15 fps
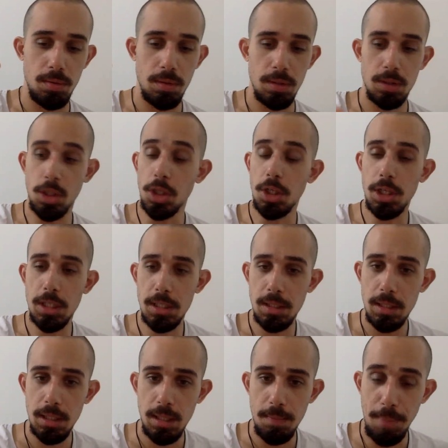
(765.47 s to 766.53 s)
turn
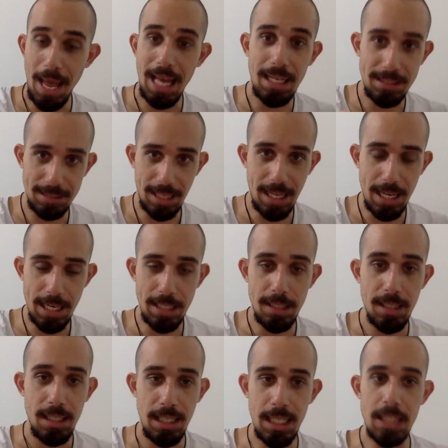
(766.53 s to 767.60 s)
Palestine
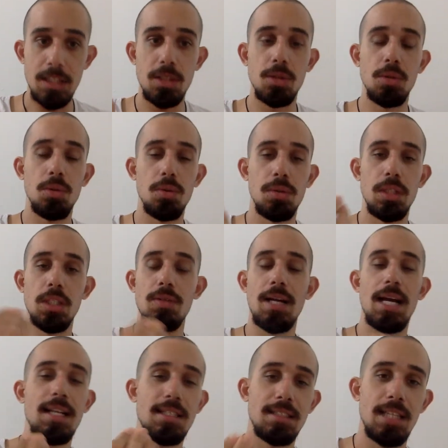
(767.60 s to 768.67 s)
into the
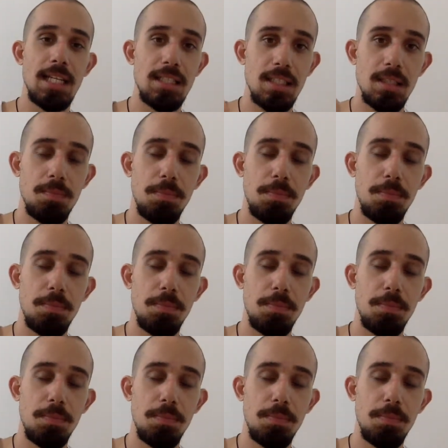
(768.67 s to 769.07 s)
United States'